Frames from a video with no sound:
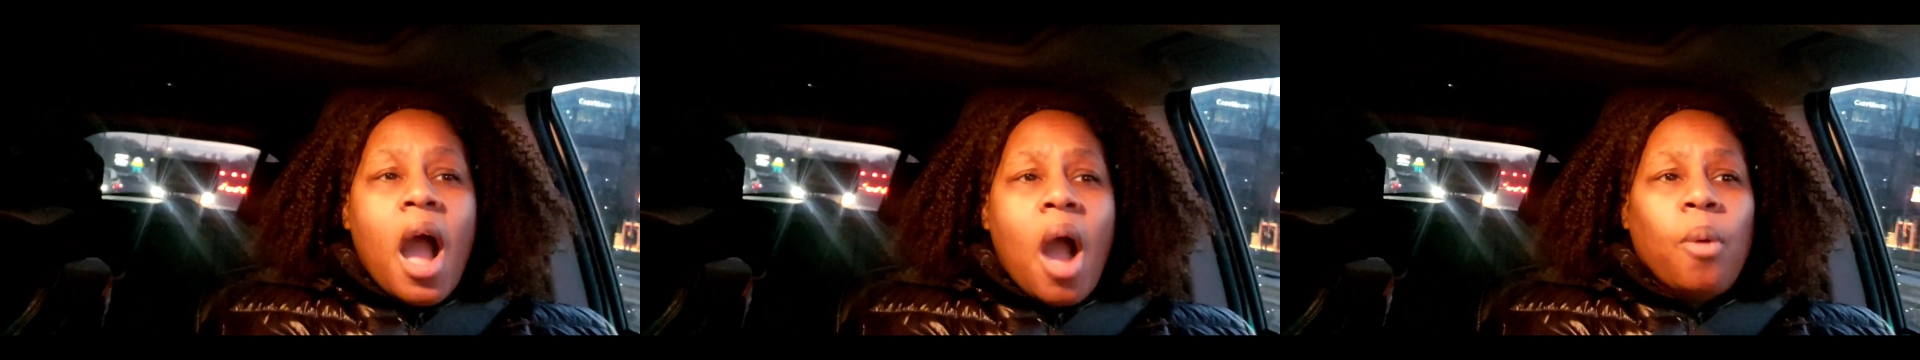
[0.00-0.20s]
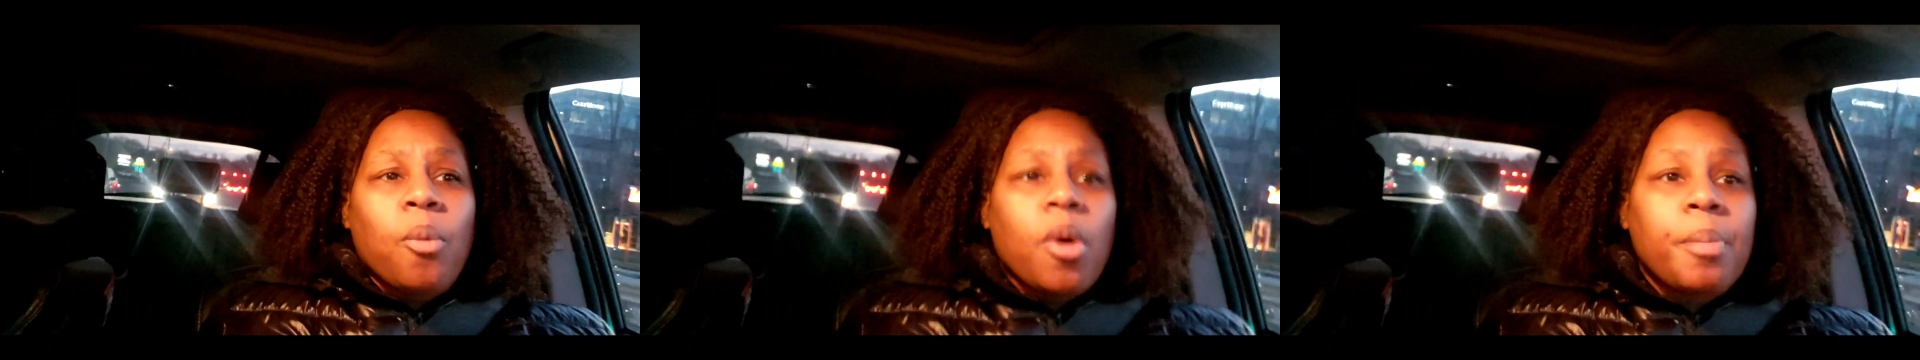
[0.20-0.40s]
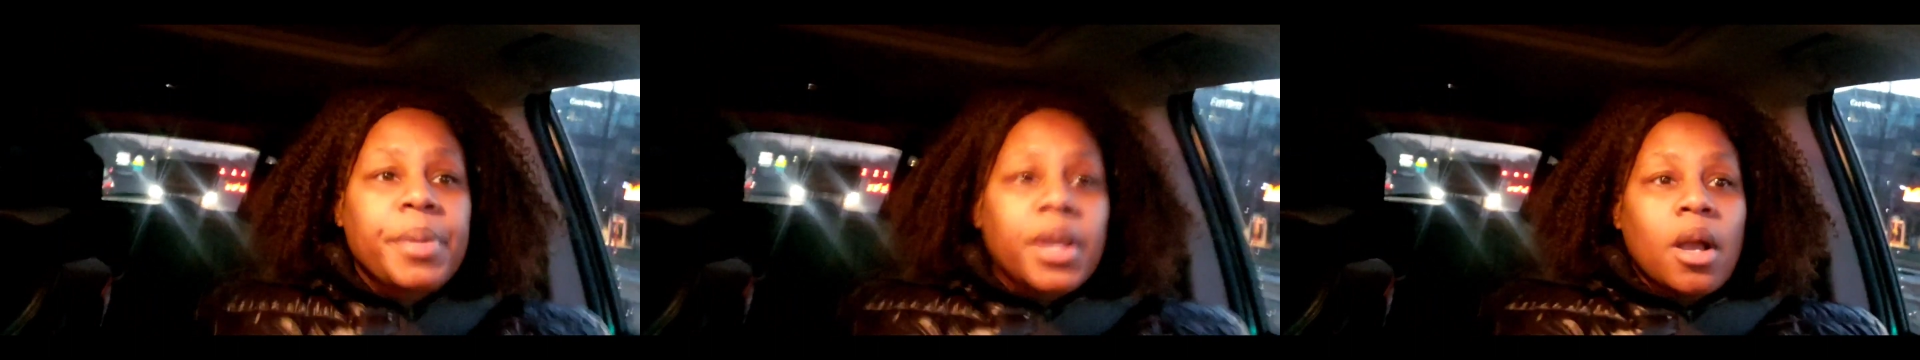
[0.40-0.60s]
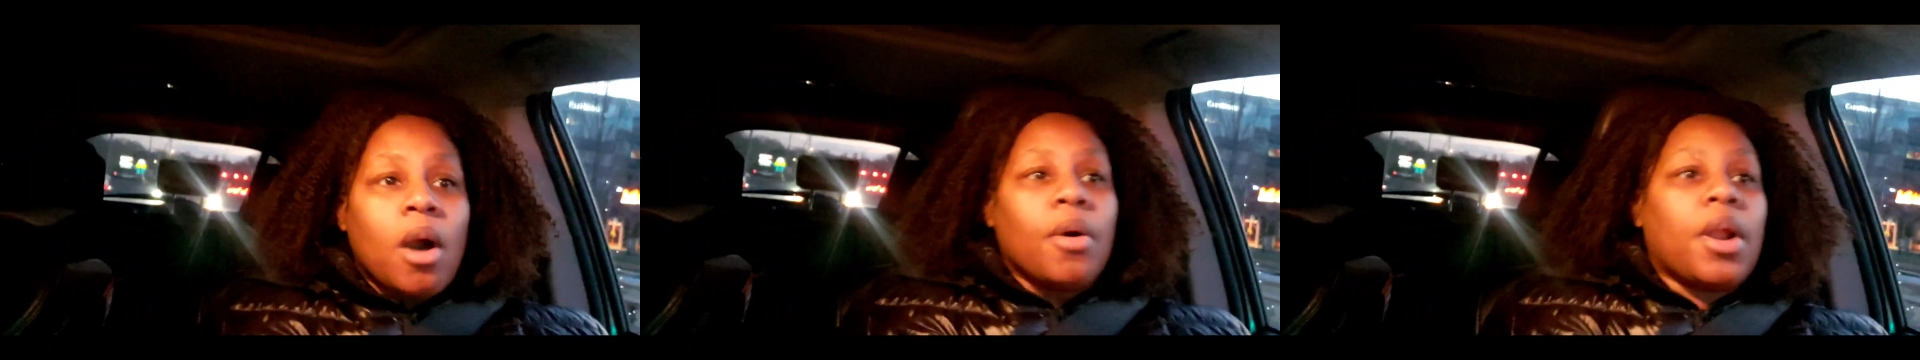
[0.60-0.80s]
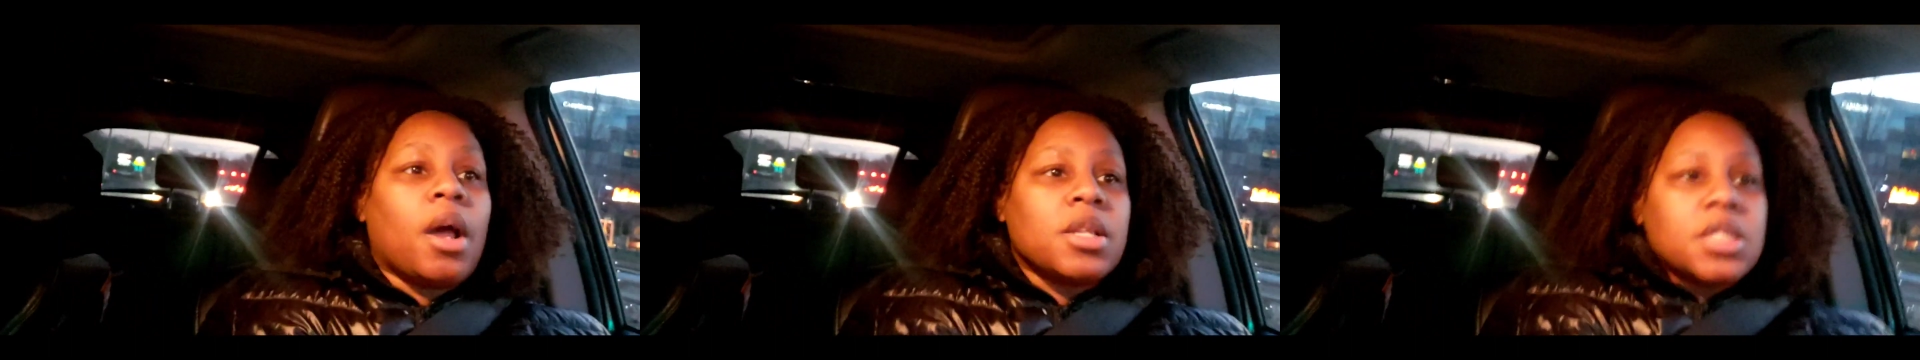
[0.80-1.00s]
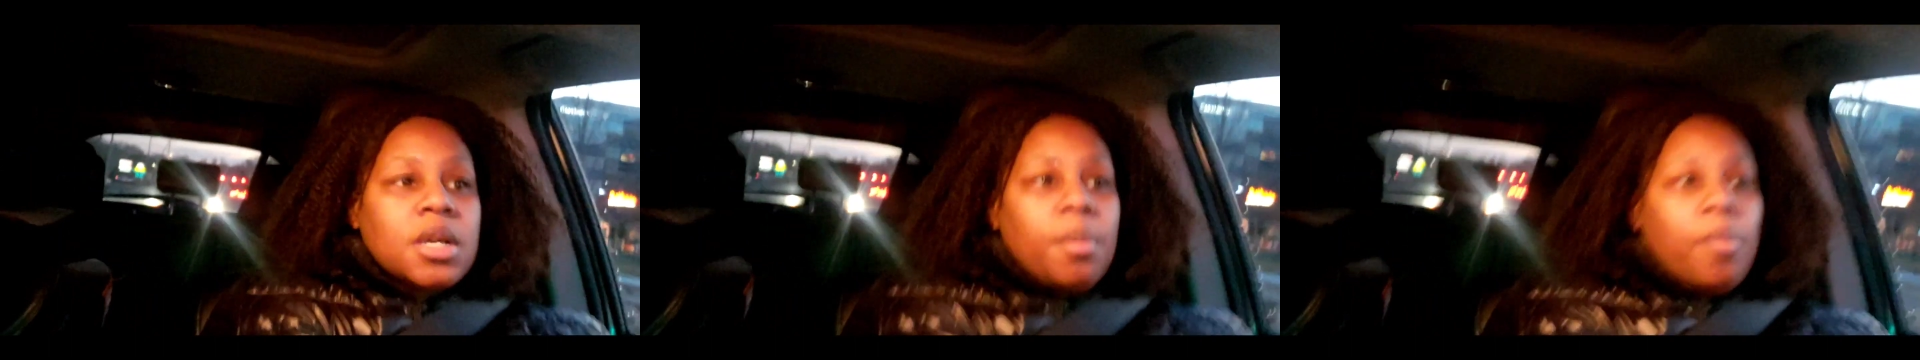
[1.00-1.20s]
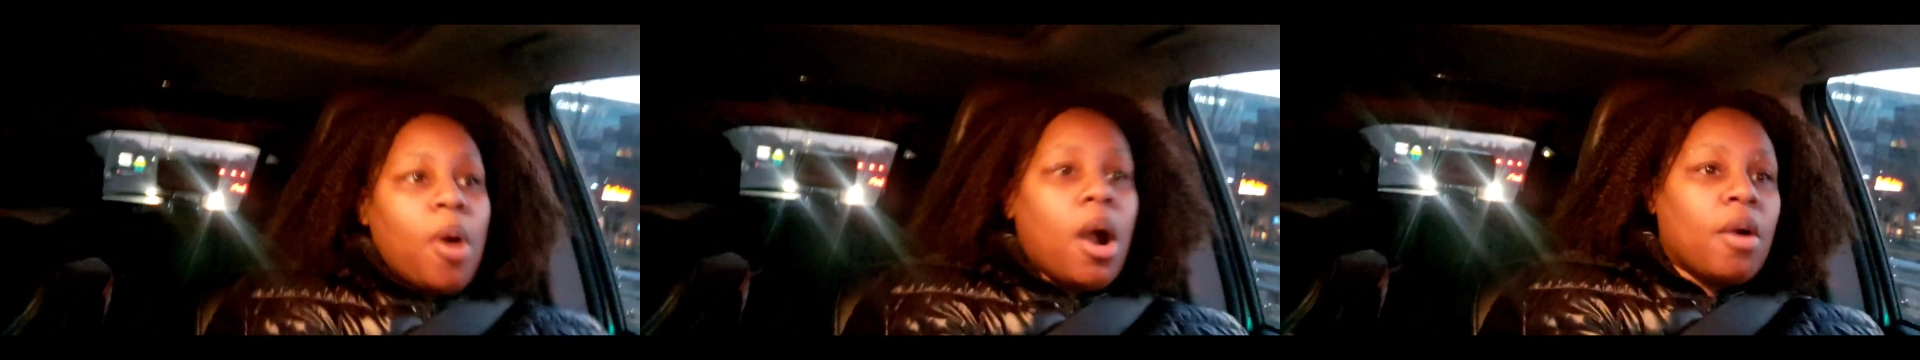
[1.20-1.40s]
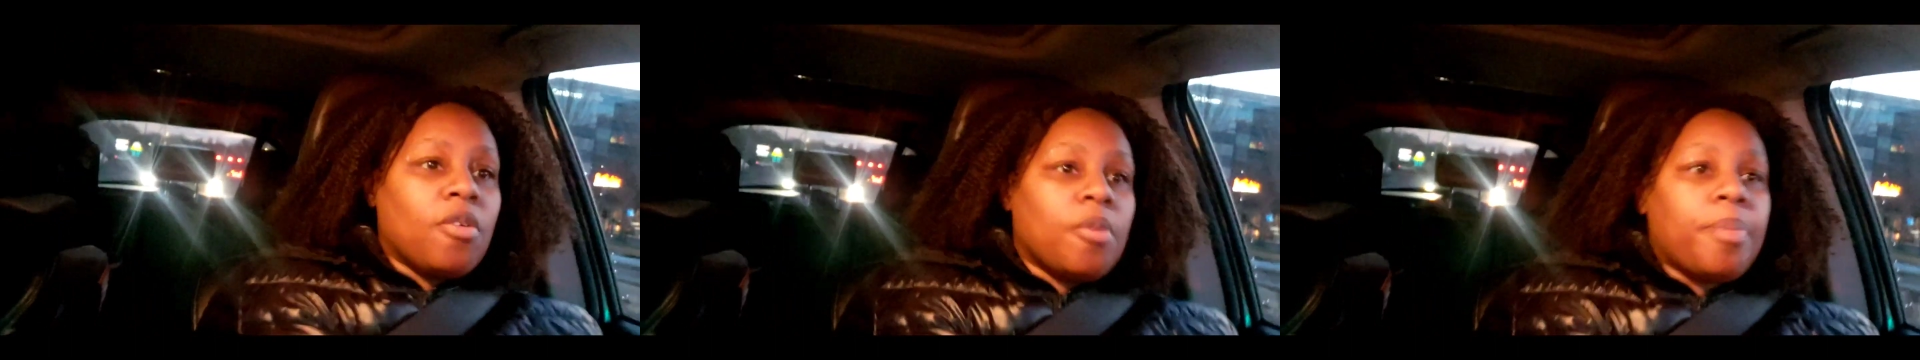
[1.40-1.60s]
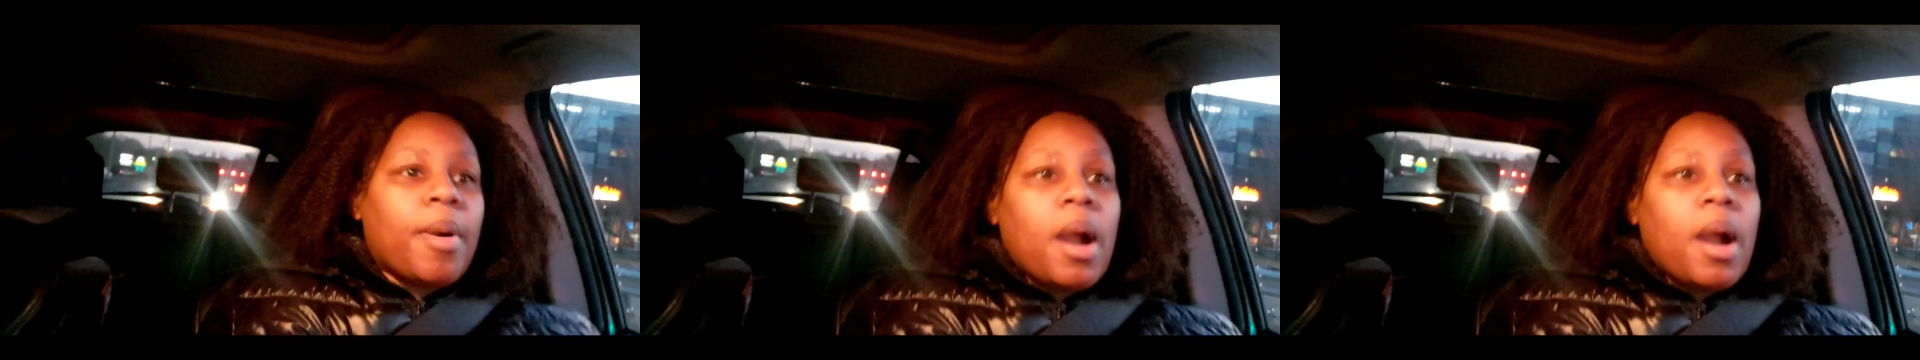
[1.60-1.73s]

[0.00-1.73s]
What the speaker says: I will be going out tomorrow,